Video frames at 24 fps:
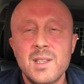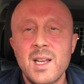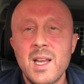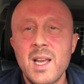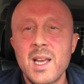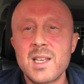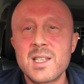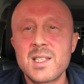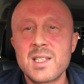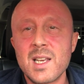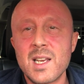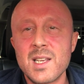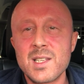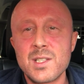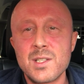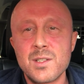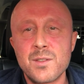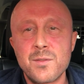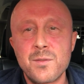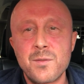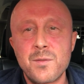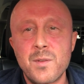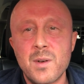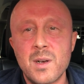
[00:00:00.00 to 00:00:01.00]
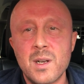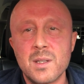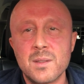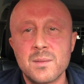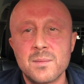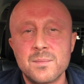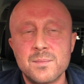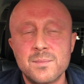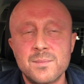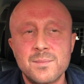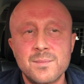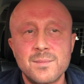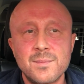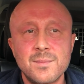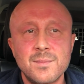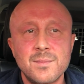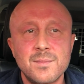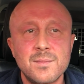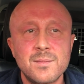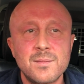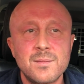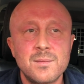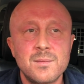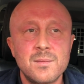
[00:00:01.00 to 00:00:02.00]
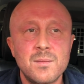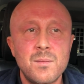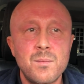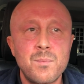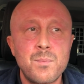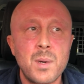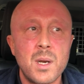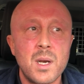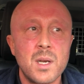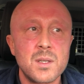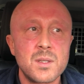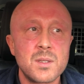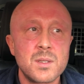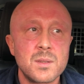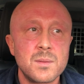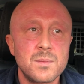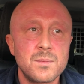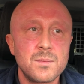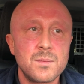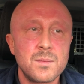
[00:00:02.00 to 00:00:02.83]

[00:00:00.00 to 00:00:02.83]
Excess is fun, but